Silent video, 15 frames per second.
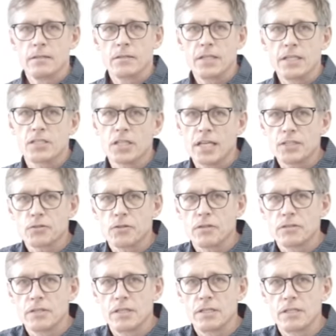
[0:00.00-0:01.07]
The
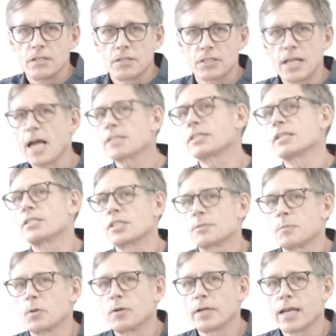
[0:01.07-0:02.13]
Celestron StarSense
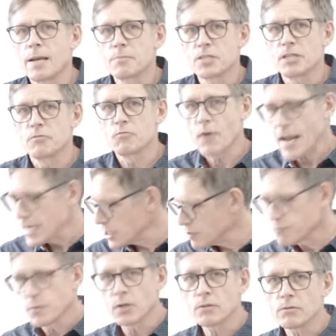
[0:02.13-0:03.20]
Explorer comes in a range
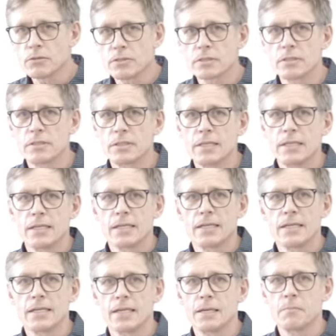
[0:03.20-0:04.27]
of models.
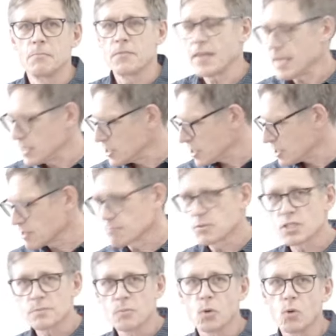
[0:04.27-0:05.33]
There's some
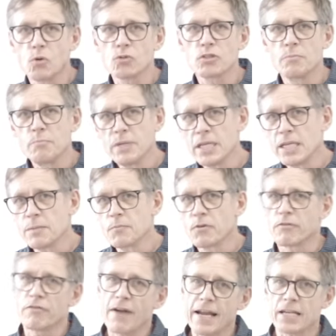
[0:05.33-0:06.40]
small to medium
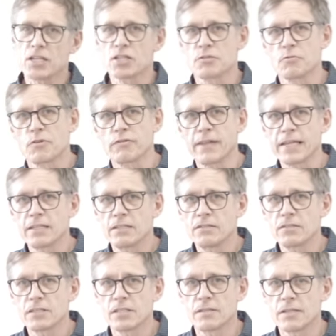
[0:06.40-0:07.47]
refractors and
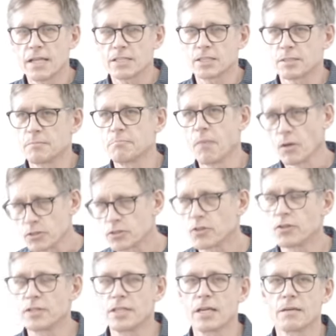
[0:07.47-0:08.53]
reflectors. That's most
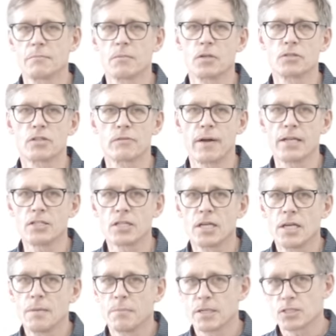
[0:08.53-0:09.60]
of the range.
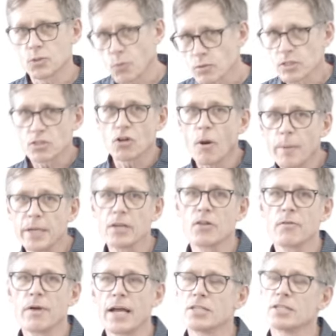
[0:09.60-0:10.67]
But towards the top end of
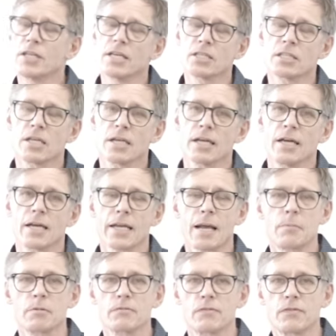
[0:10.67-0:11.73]
the range, there's a
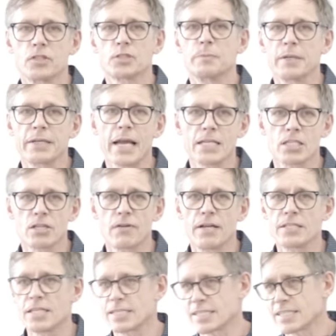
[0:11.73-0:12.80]
couple of
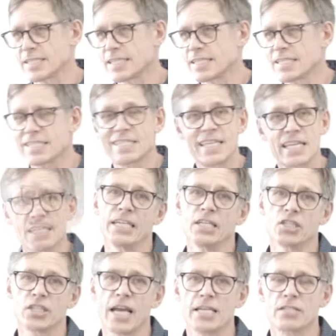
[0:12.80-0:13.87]
Schmidt-Cassegrains. There's a
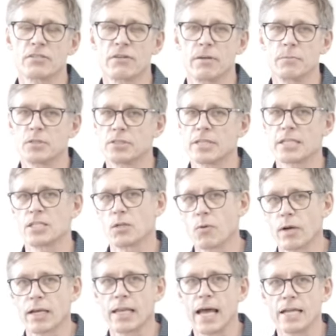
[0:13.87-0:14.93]
6-inch Cassegrain, which is actually
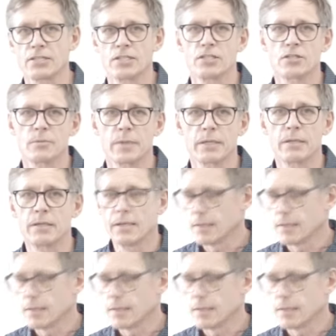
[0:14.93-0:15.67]
quite a large instrument.